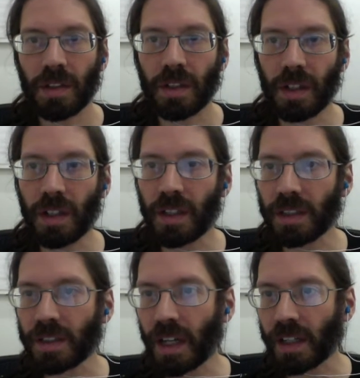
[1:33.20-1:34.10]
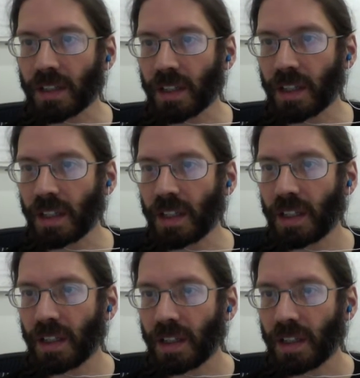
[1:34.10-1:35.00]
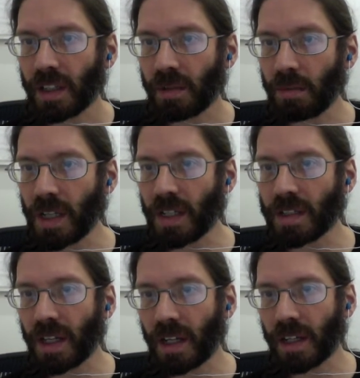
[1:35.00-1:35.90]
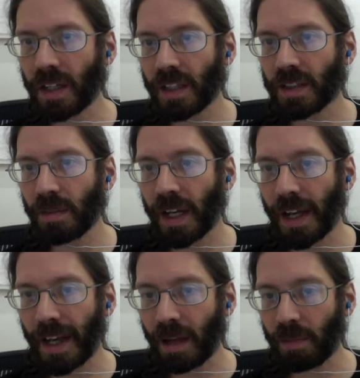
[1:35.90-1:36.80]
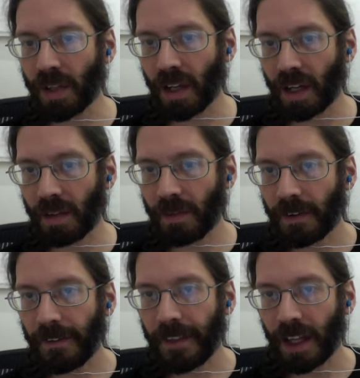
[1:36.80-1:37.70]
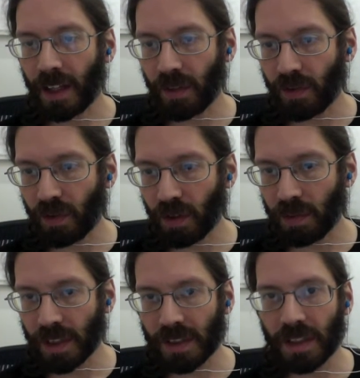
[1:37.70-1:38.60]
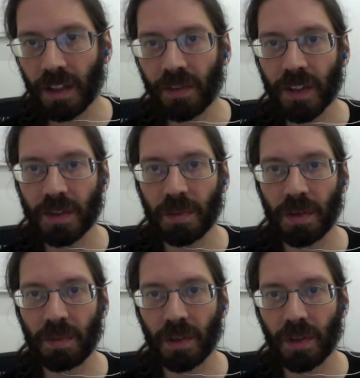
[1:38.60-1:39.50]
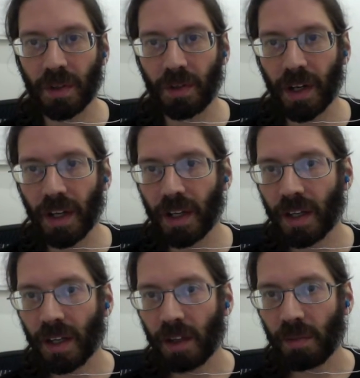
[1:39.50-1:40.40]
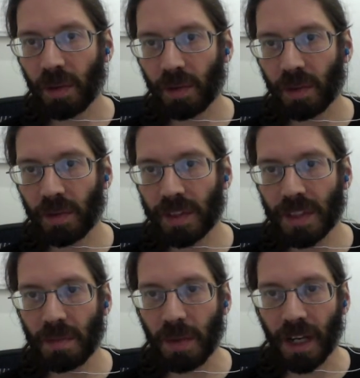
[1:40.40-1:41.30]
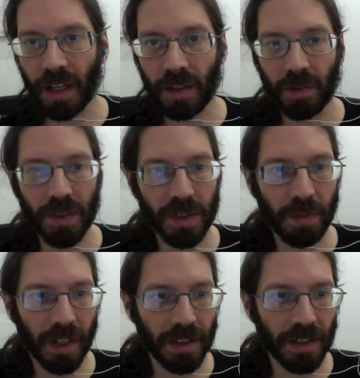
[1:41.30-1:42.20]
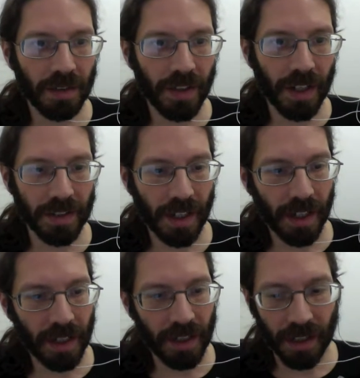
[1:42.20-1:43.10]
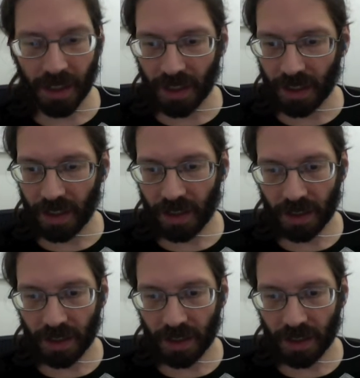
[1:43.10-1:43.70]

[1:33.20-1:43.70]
none of this actually means anything to my app yet, and the form itself has been blown away, but where we see panel responsive as a headline,